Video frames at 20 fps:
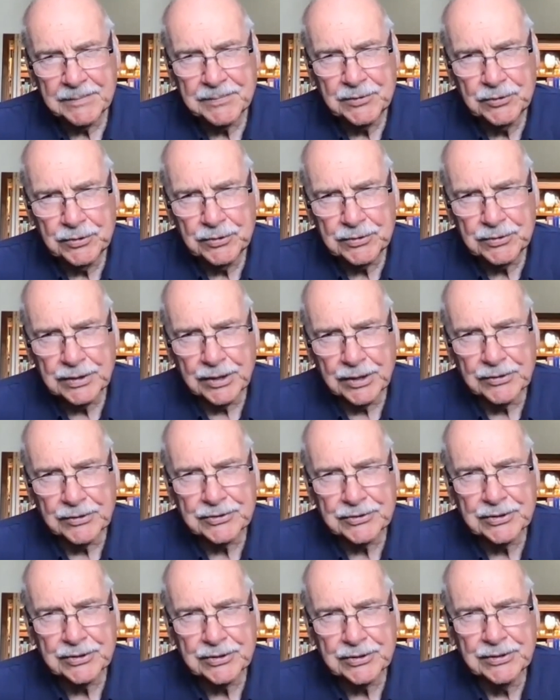too
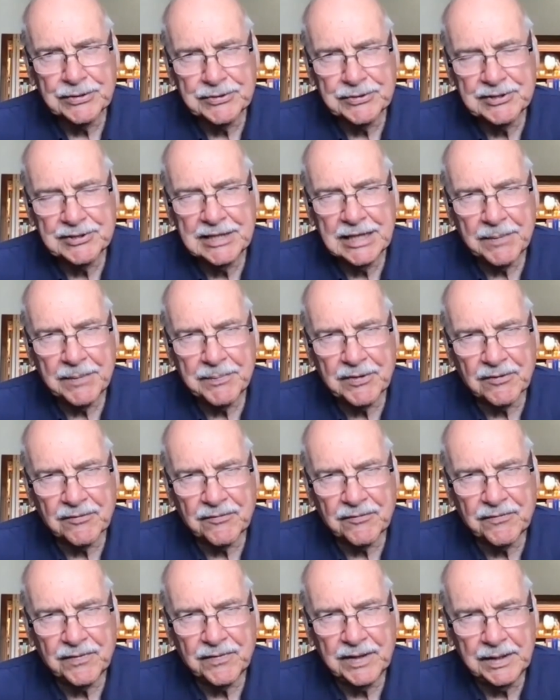close, you lose depth
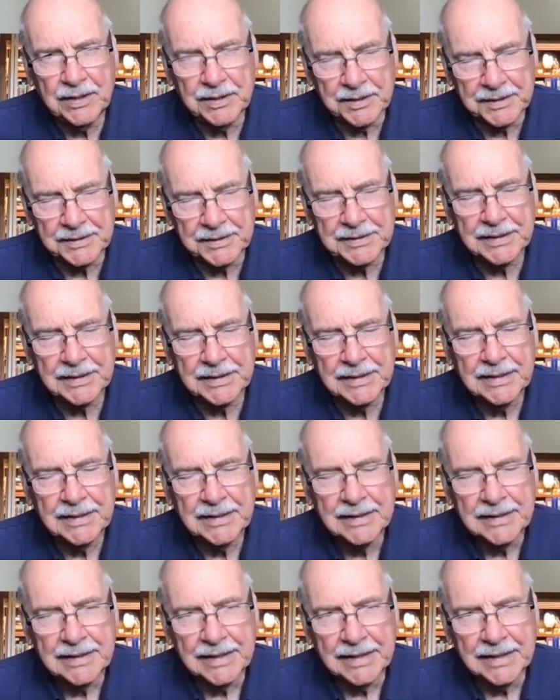of field,
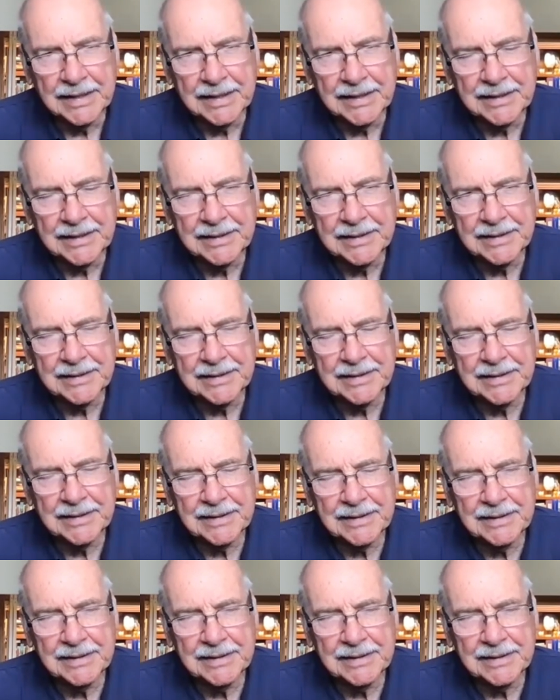and